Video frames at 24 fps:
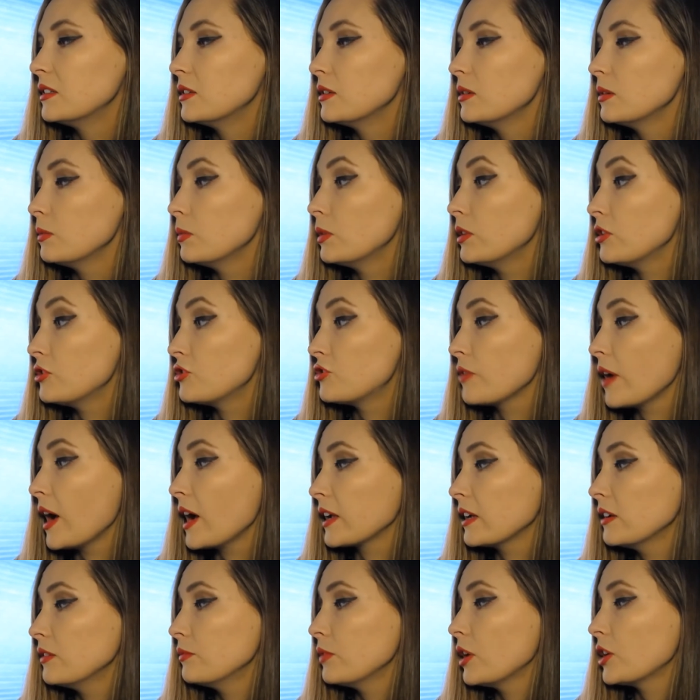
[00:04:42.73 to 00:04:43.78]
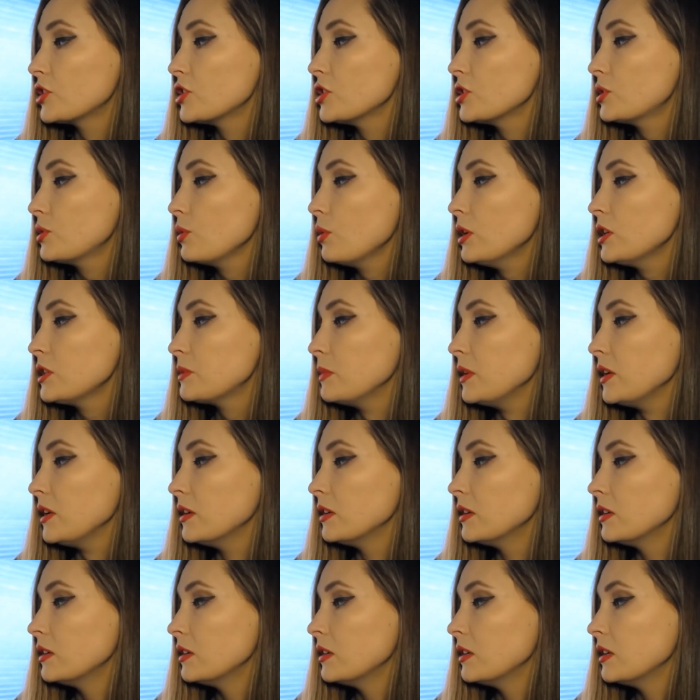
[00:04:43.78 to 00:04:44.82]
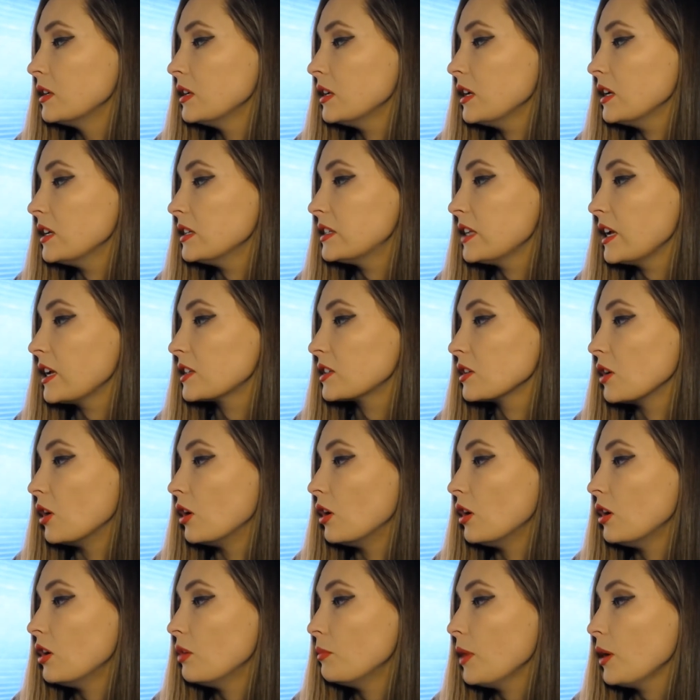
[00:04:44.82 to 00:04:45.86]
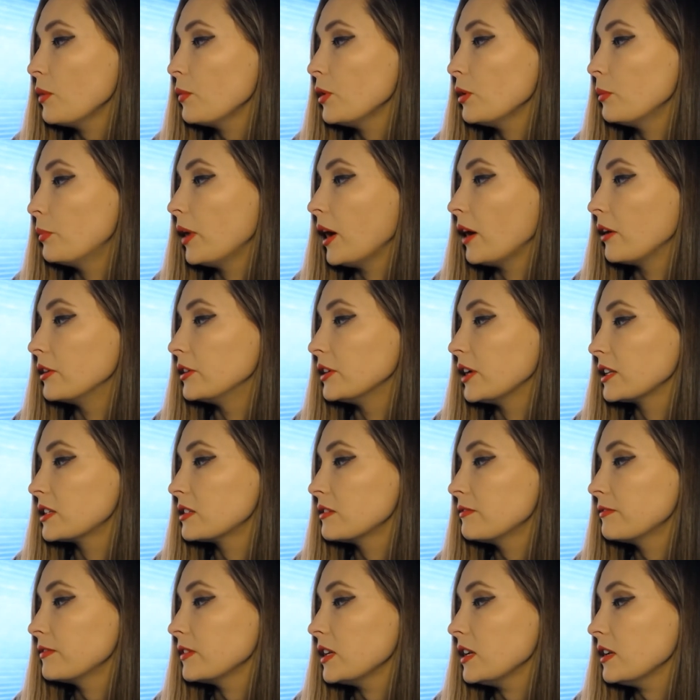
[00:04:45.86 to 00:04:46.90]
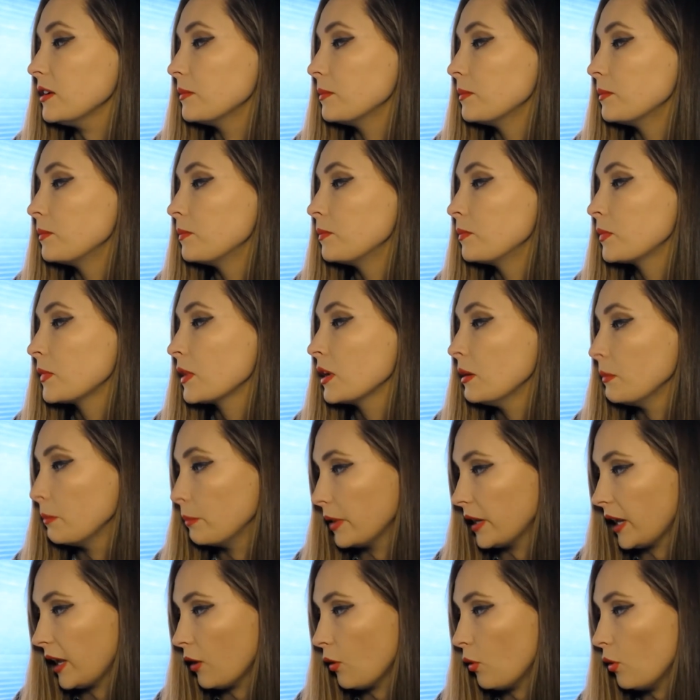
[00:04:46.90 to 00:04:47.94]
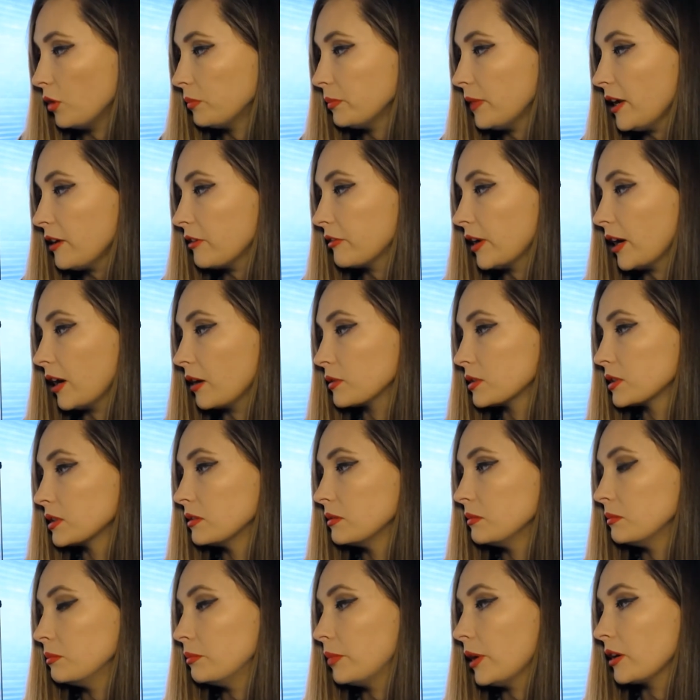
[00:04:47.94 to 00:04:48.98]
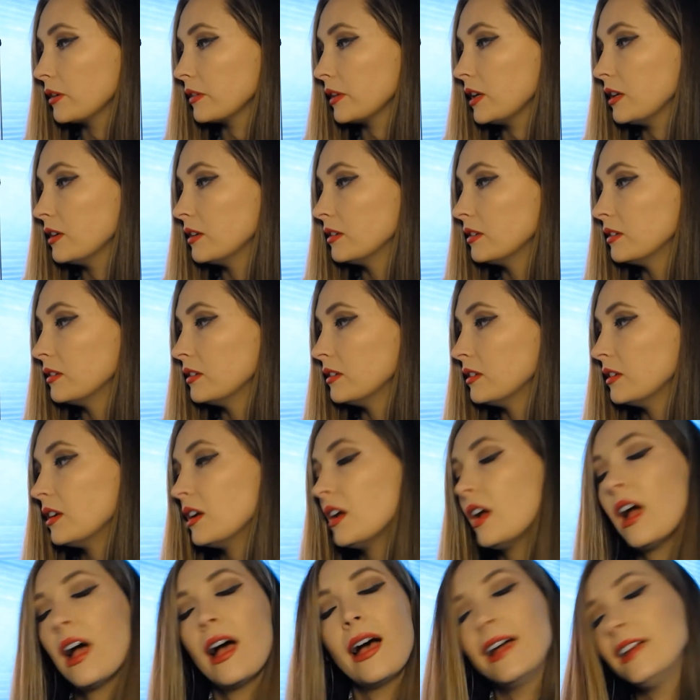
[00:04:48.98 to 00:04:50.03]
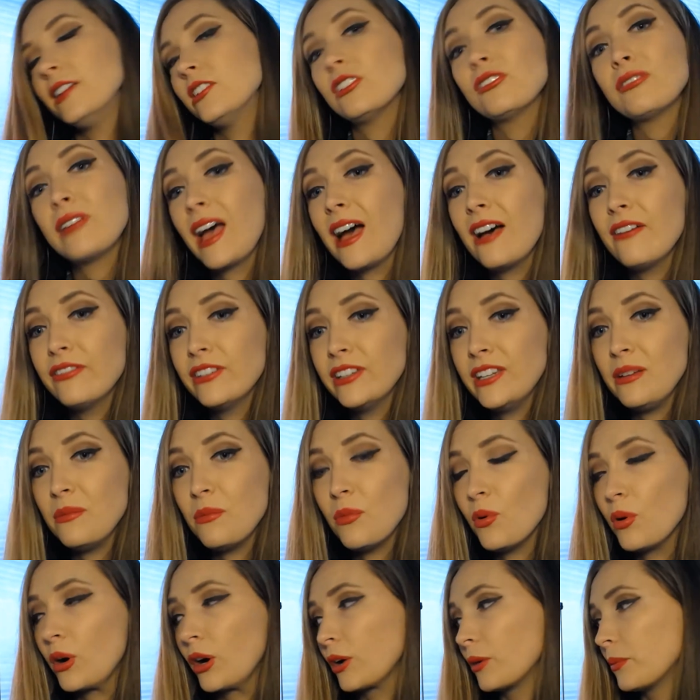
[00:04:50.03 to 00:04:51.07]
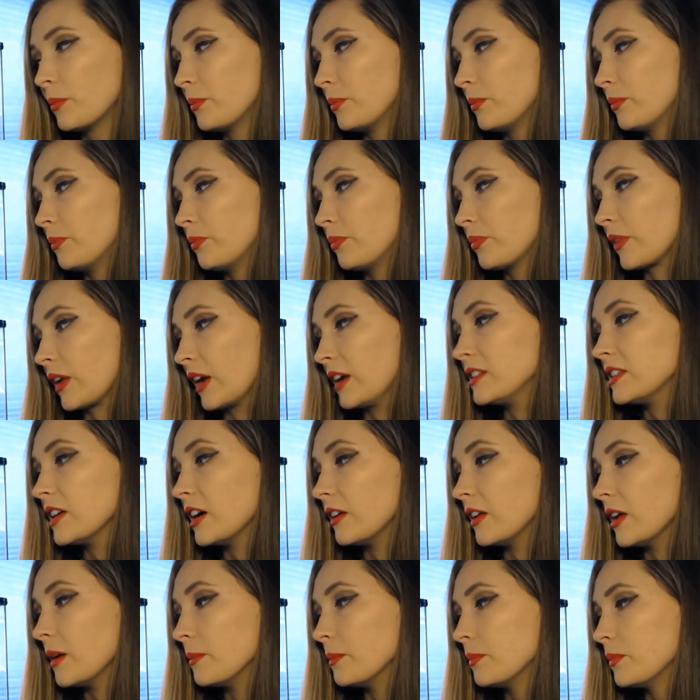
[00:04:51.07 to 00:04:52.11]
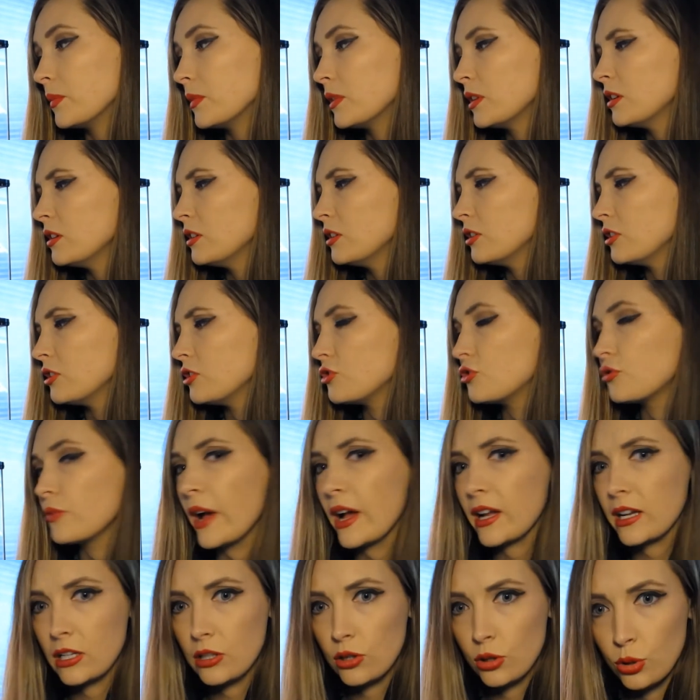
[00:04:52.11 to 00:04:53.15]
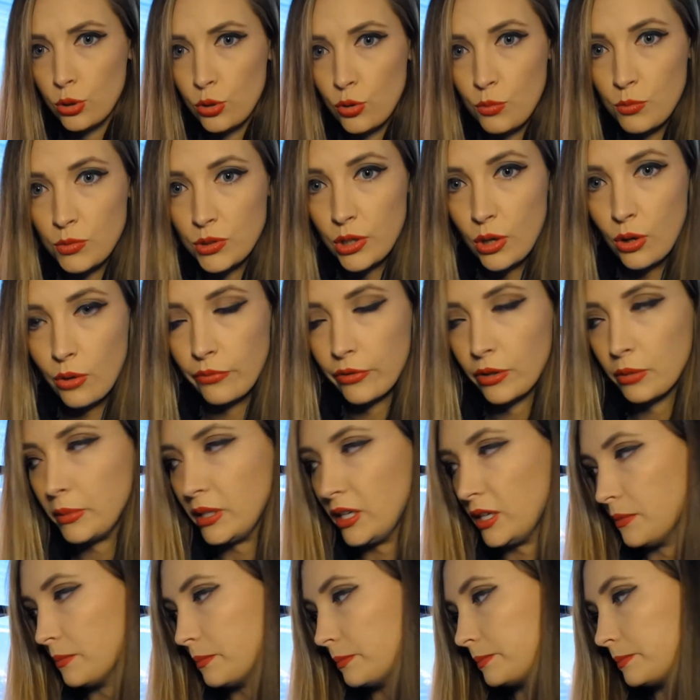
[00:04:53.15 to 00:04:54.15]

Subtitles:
When the dragon rushes towards me, it takes all my willpower not to flee, but I hold my ground, barely. I don't have any more, I tell him. The dragon looms over me.